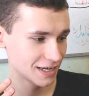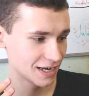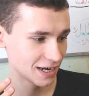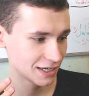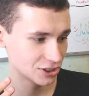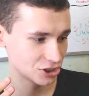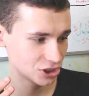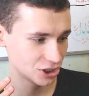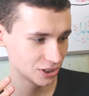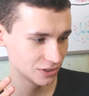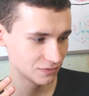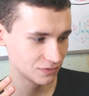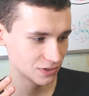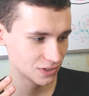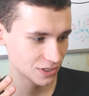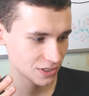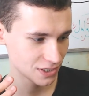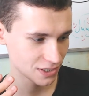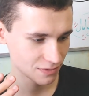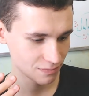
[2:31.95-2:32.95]
achieved
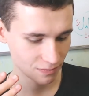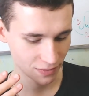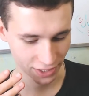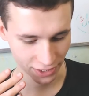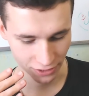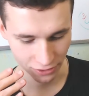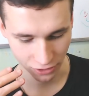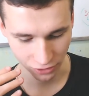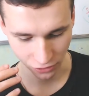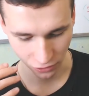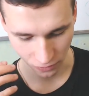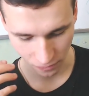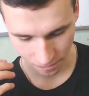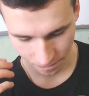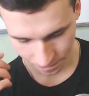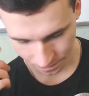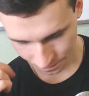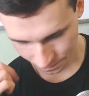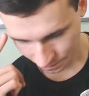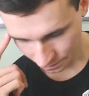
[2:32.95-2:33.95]
my goal.
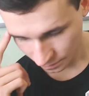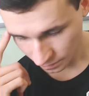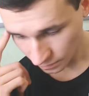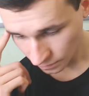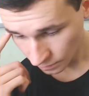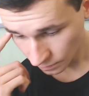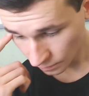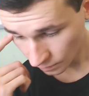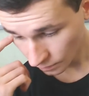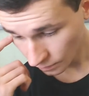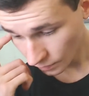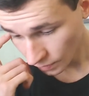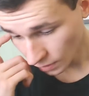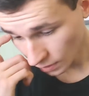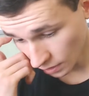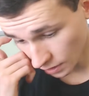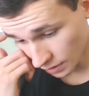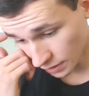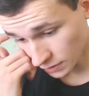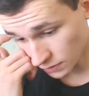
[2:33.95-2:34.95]

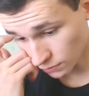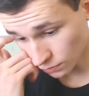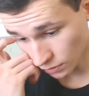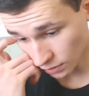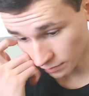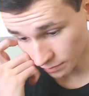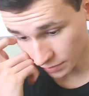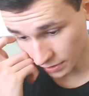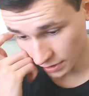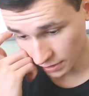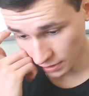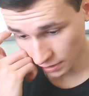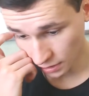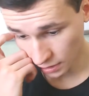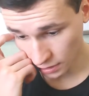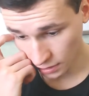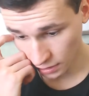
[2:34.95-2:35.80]
It will be